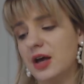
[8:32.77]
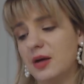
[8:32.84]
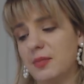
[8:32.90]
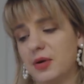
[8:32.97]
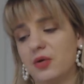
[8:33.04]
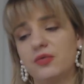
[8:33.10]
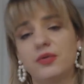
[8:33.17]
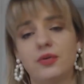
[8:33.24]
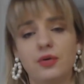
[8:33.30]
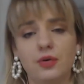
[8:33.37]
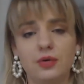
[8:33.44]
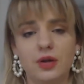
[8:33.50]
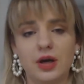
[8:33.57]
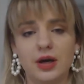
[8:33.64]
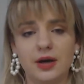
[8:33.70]
But
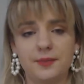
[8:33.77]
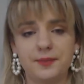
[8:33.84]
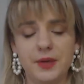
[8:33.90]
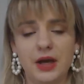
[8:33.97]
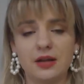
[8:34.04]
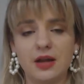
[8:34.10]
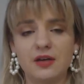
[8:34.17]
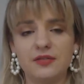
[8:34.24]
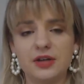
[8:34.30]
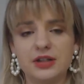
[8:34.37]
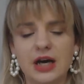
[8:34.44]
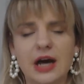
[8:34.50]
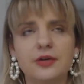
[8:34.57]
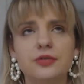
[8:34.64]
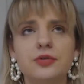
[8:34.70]
overall, I love it.
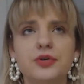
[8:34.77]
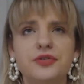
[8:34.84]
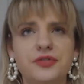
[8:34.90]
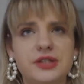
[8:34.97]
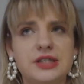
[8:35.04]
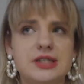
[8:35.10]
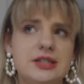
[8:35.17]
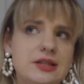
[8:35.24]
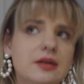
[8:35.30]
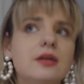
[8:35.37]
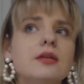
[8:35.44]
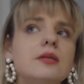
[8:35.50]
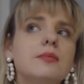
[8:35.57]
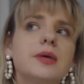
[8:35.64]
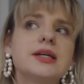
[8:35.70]
I don't know if it's
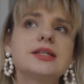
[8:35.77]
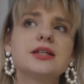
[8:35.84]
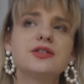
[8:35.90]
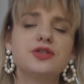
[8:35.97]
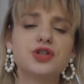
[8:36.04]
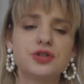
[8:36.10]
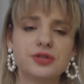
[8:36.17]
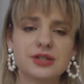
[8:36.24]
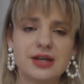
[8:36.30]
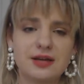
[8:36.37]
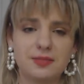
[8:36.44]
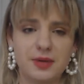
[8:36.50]
still my signature scent,